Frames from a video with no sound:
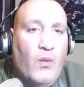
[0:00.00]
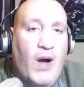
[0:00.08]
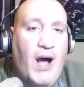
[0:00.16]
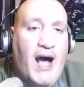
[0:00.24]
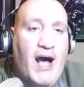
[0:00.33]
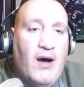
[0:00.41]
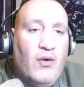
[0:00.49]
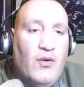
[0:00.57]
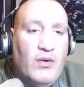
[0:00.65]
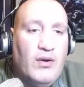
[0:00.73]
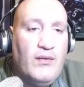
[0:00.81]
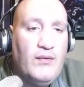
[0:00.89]
Wow.
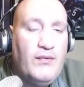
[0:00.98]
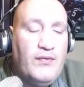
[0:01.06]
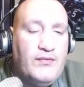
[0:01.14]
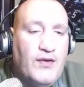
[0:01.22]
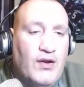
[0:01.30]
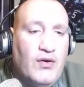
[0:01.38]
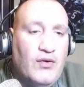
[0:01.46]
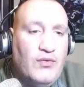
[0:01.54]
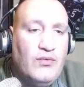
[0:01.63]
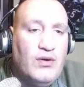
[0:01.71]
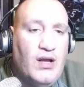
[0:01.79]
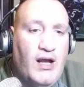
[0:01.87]

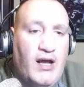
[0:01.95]
So,